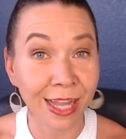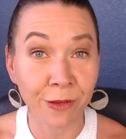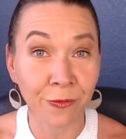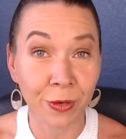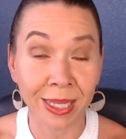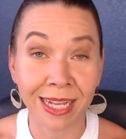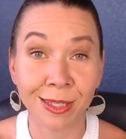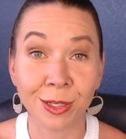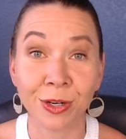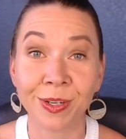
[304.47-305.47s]
and
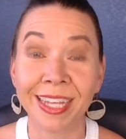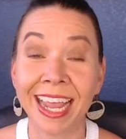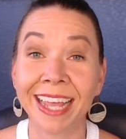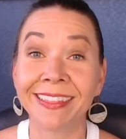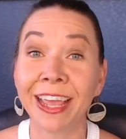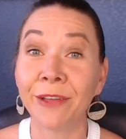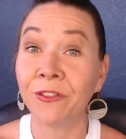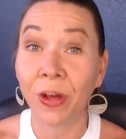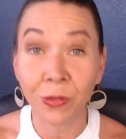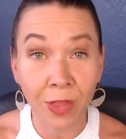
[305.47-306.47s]
freelancers, and they
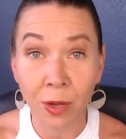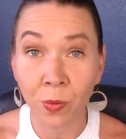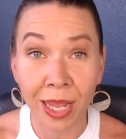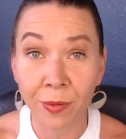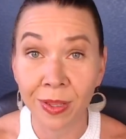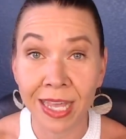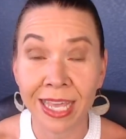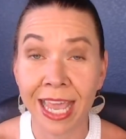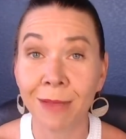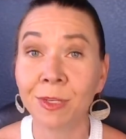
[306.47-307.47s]
felt that way when they
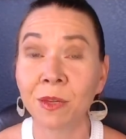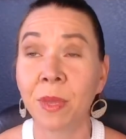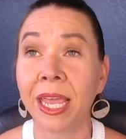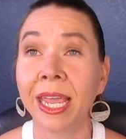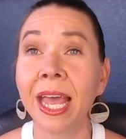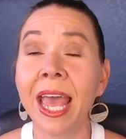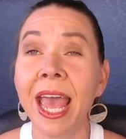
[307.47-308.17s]
came to me,